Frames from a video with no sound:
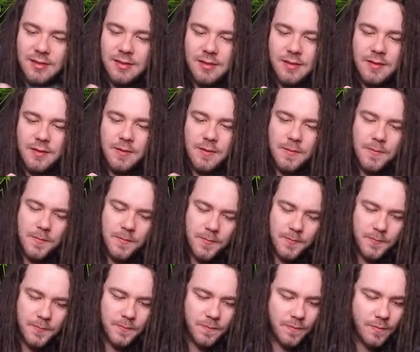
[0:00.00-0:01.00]

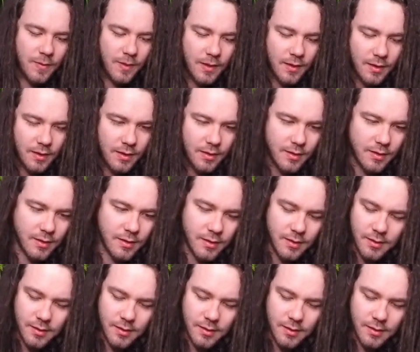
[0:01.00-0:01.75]
[no speech]